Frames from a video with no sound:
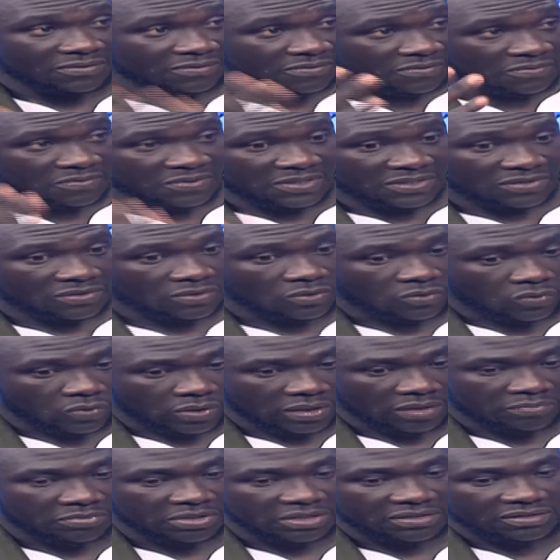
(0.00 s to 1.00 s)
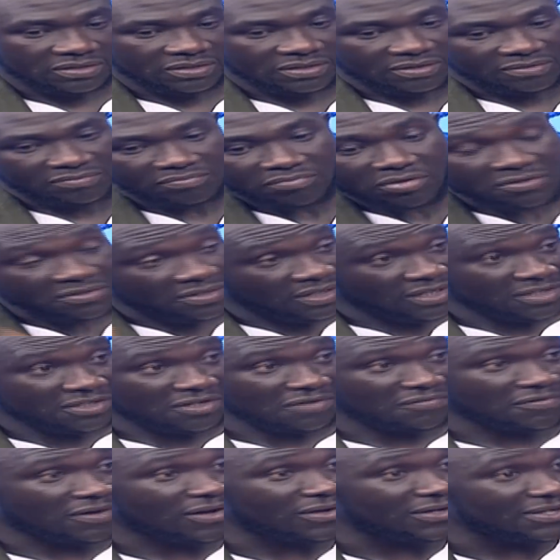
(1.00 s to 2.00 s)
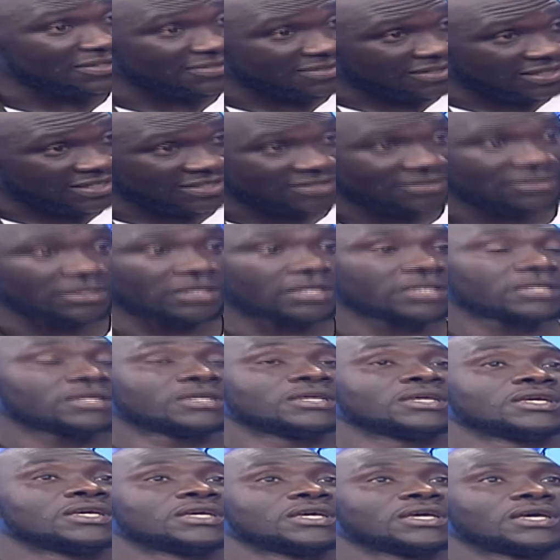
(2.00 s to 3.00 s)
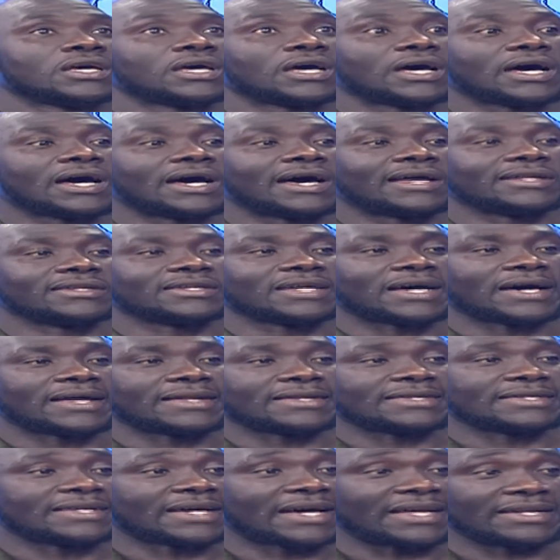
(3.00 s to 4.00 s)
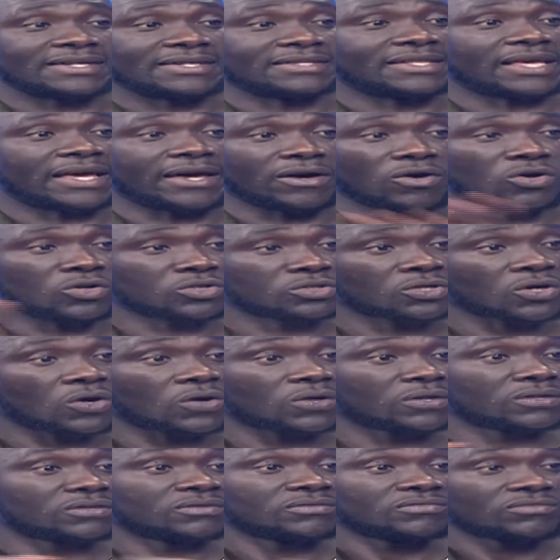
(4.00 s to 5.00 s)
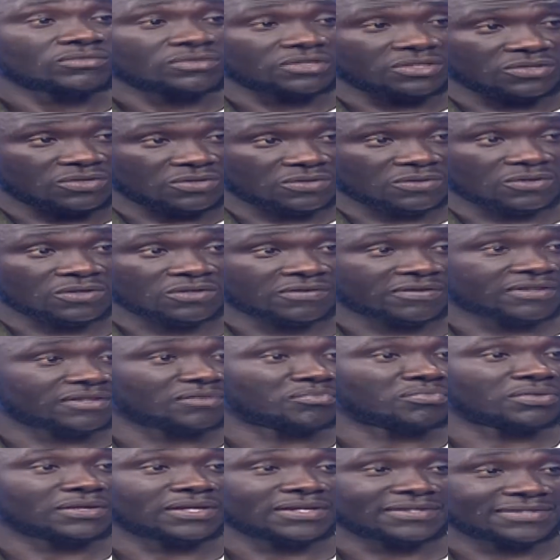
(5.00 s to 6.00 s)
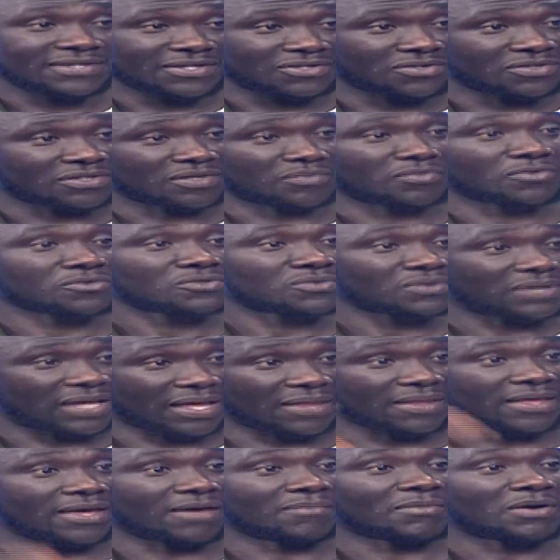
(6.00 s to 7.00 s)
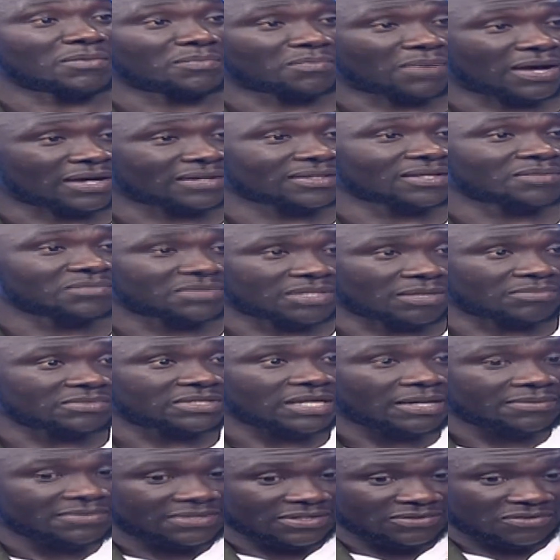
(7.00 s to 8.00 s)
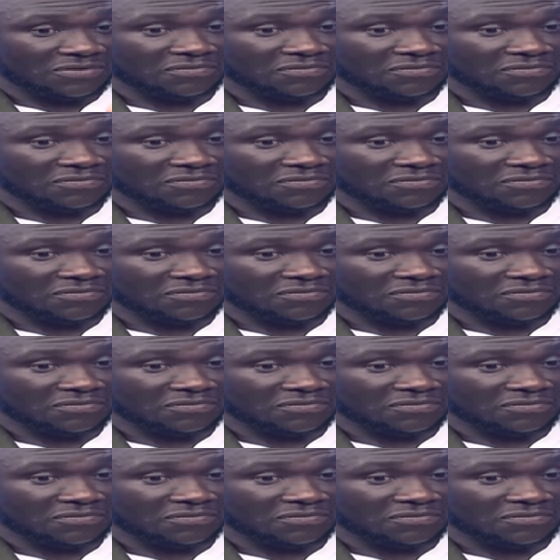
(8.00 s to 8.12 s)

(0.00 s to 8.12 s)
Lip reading: We saw quite a bit in post-election violence, let's say. Yeah. And they're all torn, all over the place, and you're supposed to get them and pack them sometimes into